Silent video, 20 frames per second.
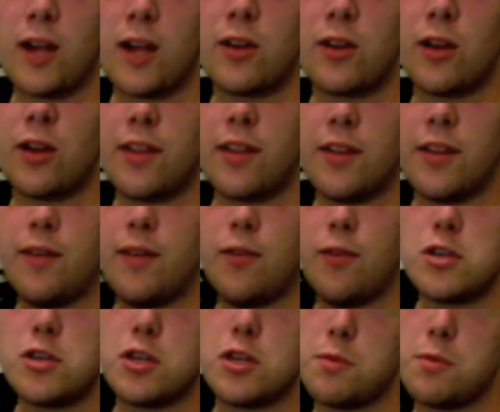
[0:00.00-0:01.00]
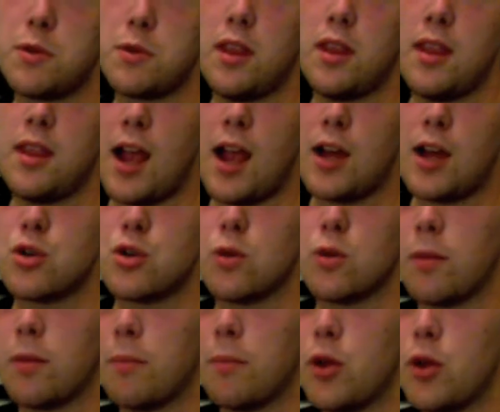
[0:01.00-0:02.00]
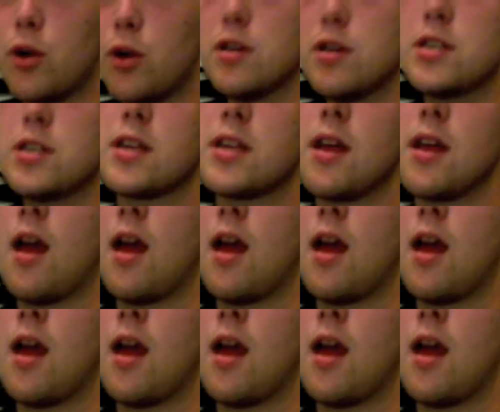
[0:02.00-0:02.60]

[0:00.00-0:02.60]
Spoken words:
look at the differences between the actual computers.